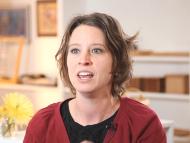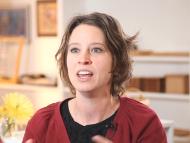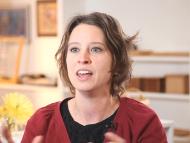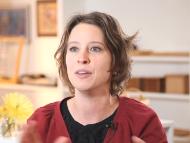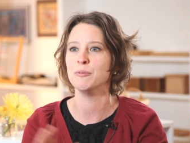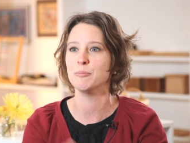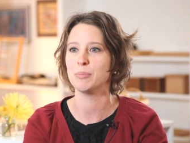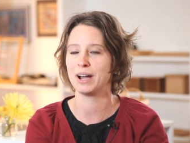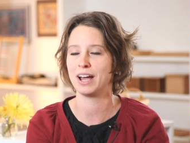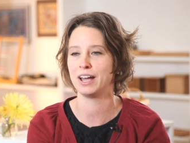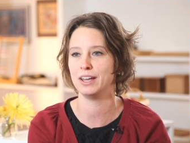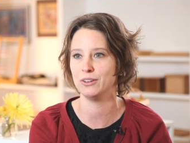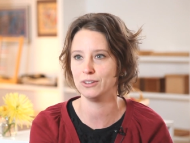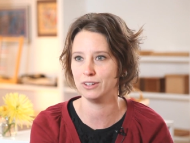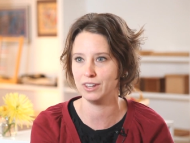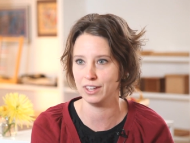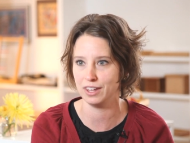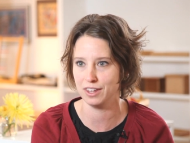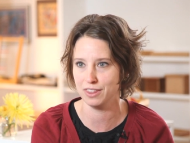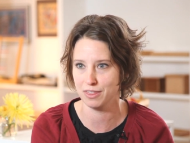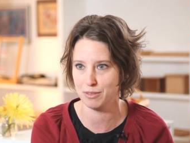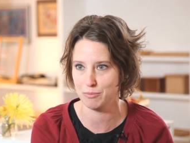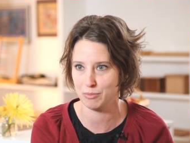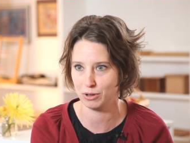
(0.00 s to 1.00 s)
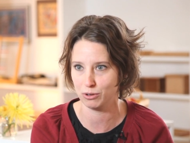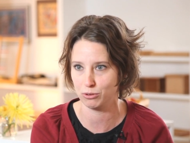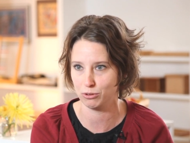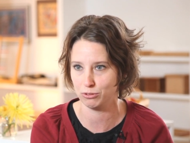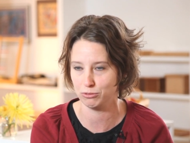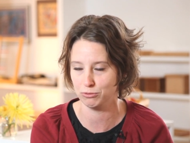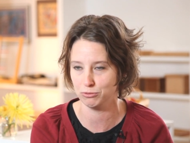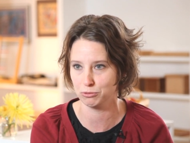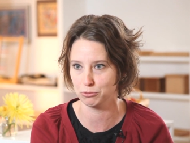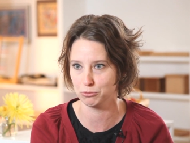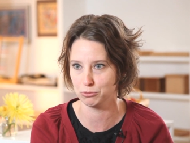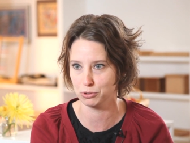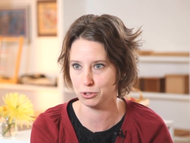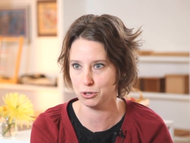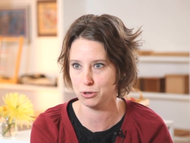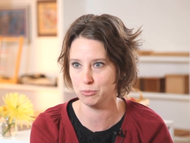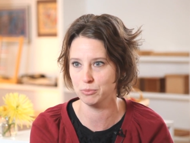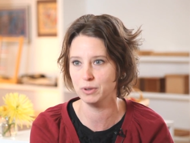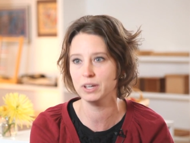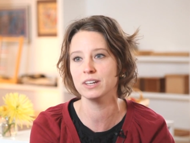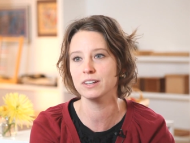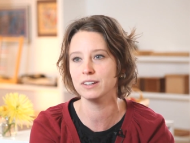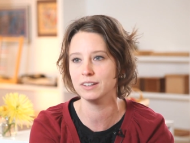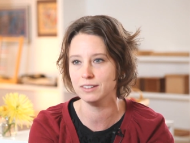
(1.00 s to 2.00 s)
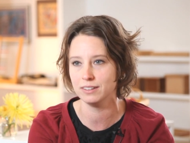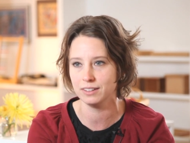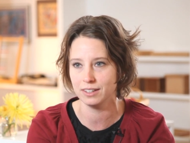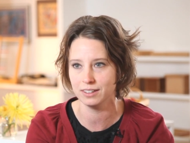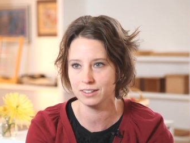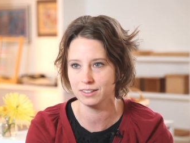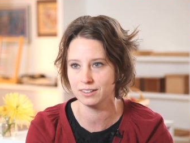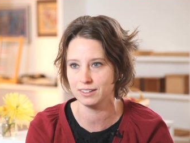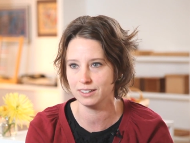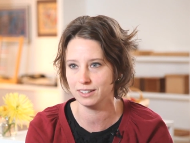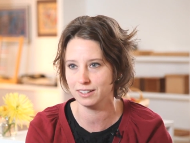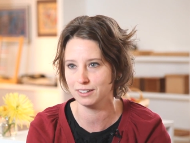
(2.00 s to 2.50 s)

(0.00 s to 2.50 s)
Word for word: and piled it in the middle of the room in, in,